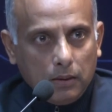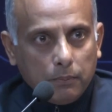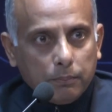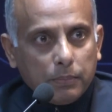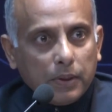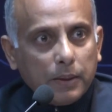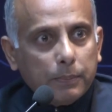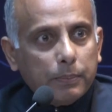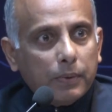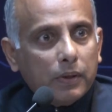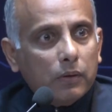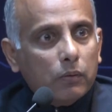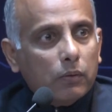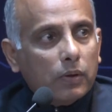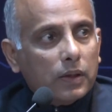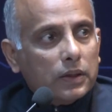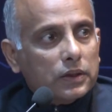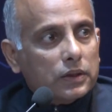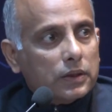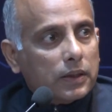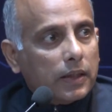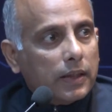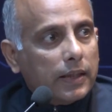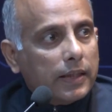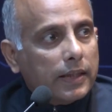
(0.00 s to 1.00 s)
People who are
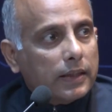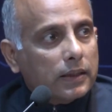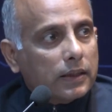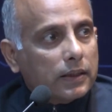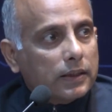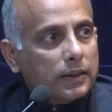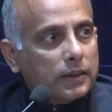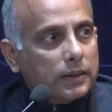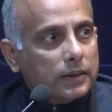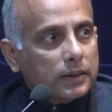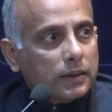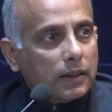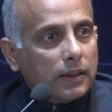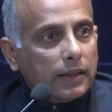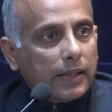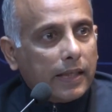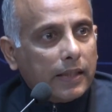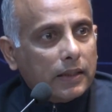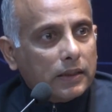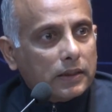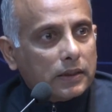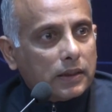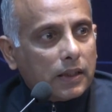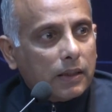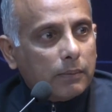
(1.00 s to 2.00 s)
studying the digital
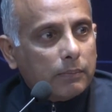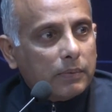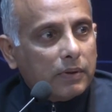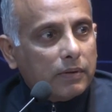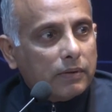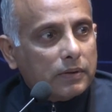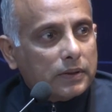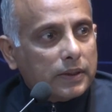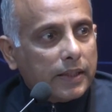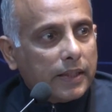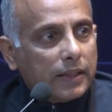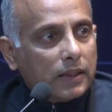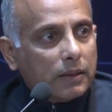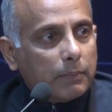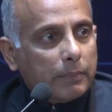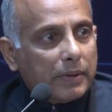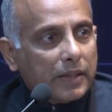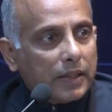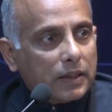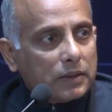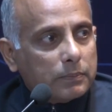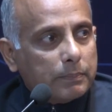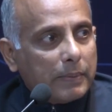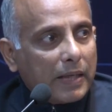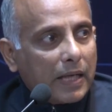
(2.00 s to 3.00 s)
landscape, they were saying the
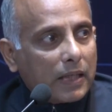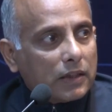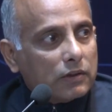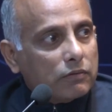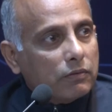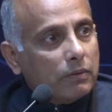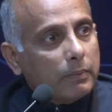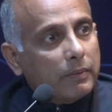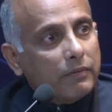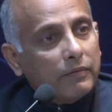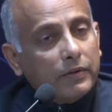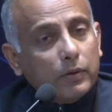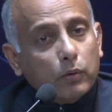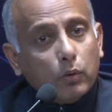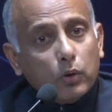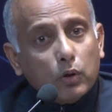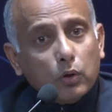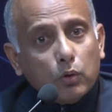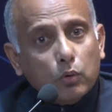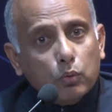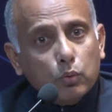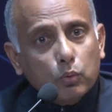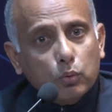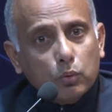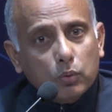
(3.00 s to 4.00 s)
biggest banks will be, we don't
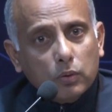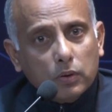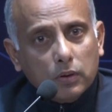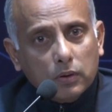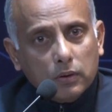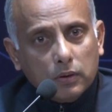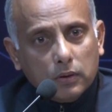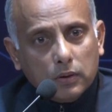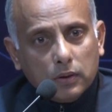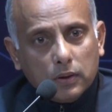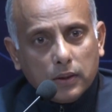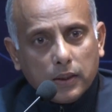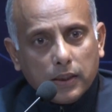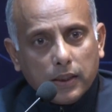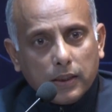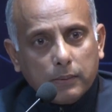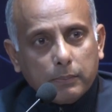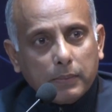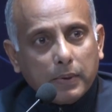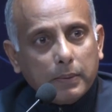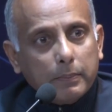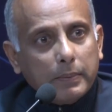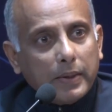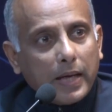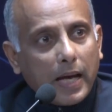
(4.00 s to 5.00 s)
know who. It
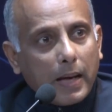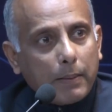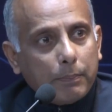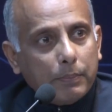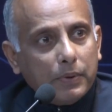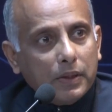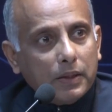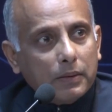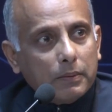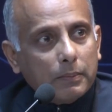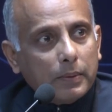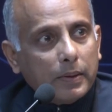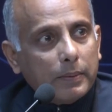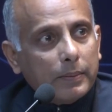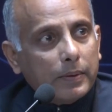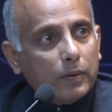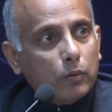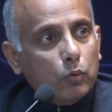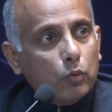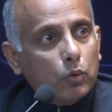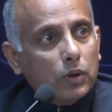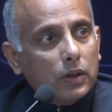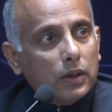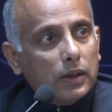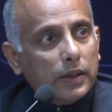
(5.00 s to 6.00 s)
might be Apple, it might be
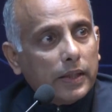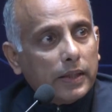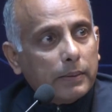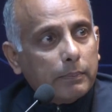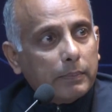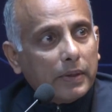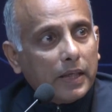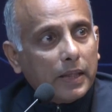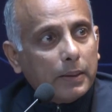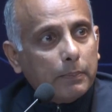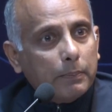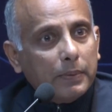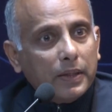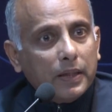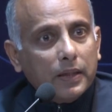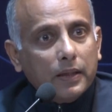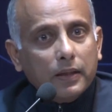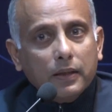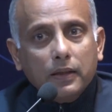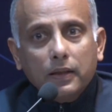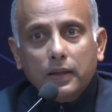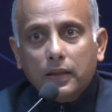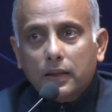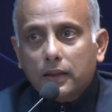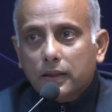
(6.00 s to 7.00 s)
Google, it might
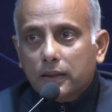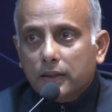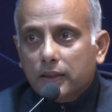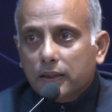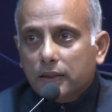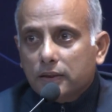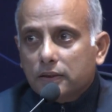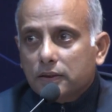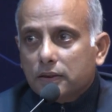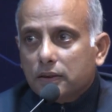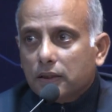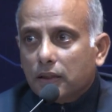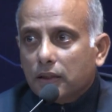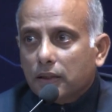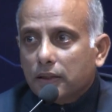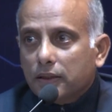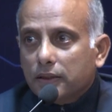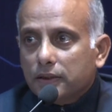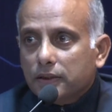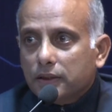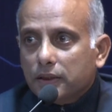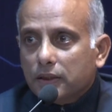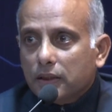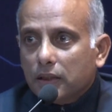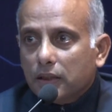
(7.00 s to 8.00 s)
be these uh,
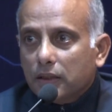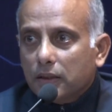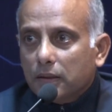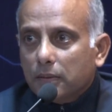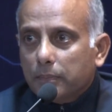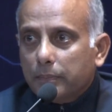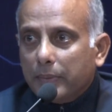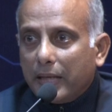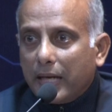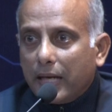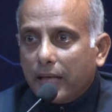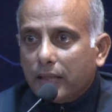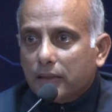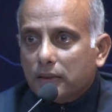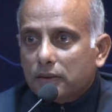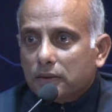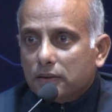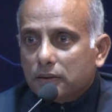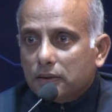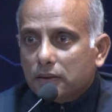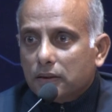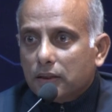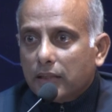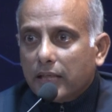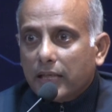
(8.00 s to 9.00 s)
digital
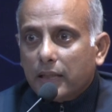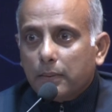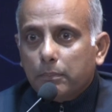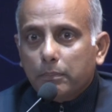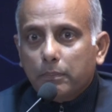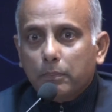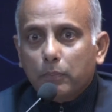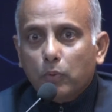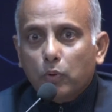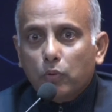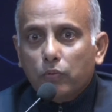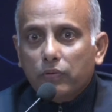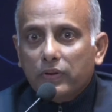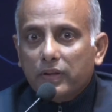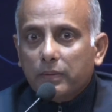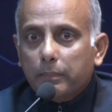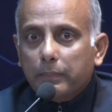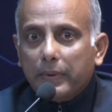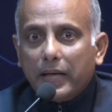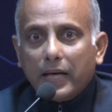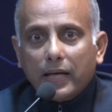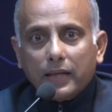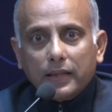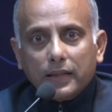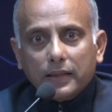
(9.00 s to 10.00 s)
banks like
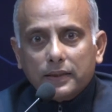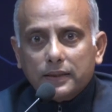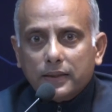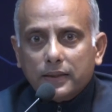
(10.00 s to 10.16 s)
Moven Bank.